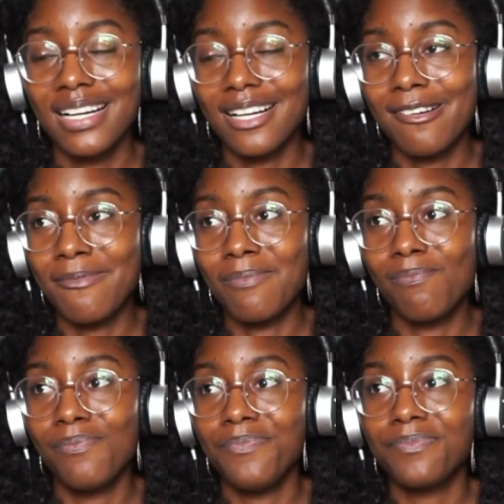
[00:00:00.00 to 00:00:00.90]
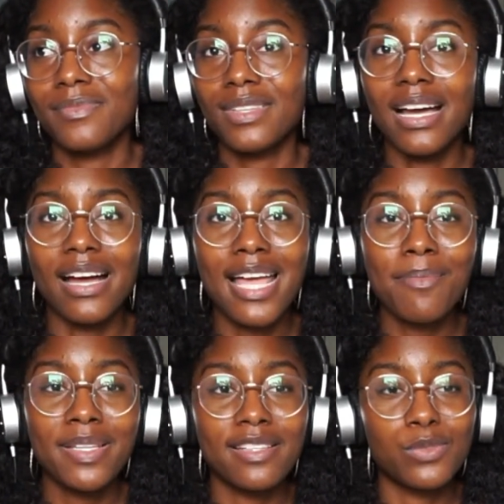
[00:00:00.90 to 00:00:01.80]
Um, I
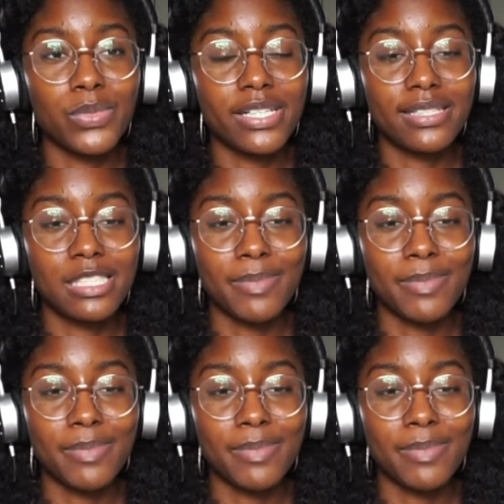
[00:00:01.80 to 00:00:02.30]
am in this weird